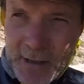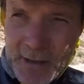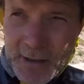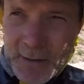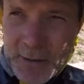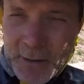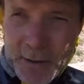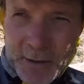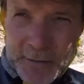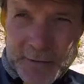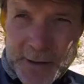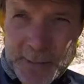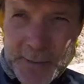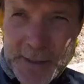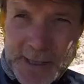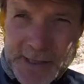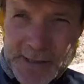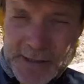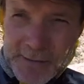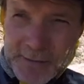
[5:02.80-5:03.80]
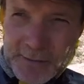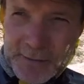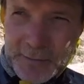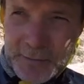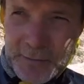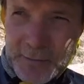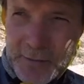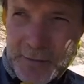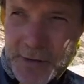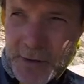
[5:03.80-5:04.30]
well,
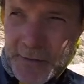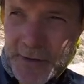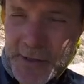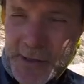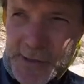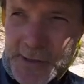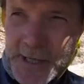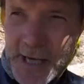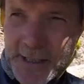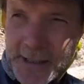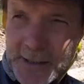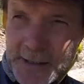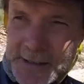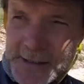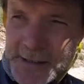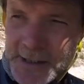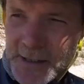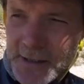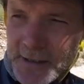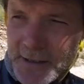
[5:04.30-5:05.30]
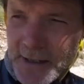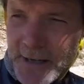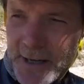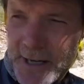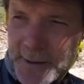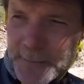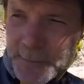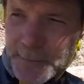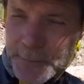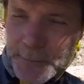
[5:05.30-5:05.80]
for a few seconds,
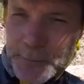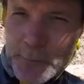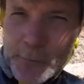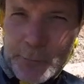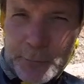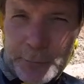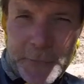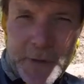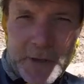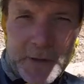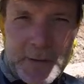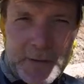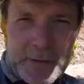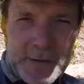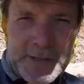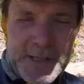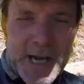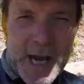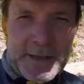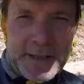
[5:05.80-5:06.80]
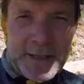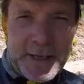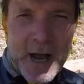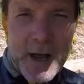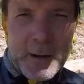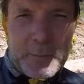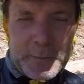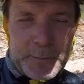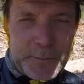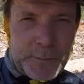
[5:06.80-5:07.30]
standing
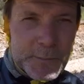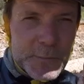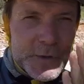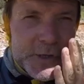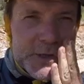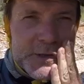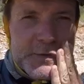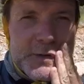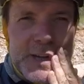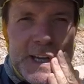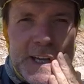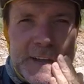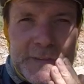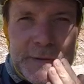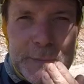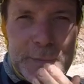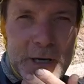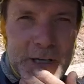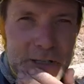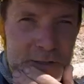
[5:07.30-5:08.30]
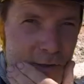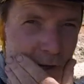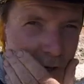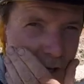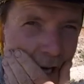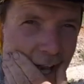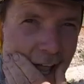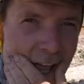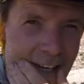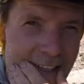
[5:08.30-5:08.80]
up just to relieve the pressure on
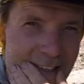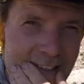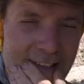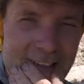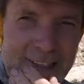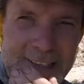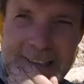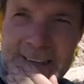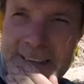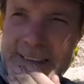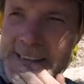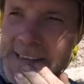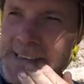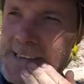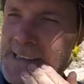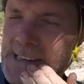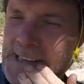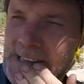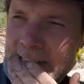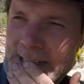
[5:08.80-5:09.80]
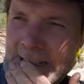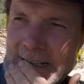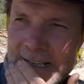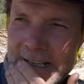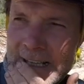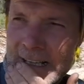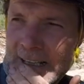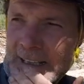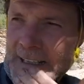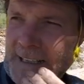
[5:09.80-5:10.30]
your legs.
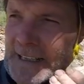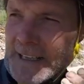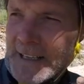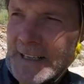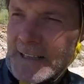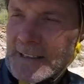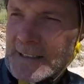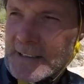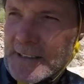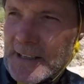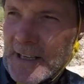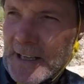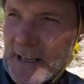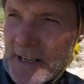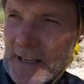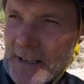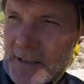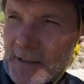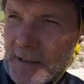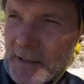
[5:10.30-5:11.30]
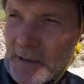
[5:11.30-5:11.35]
And I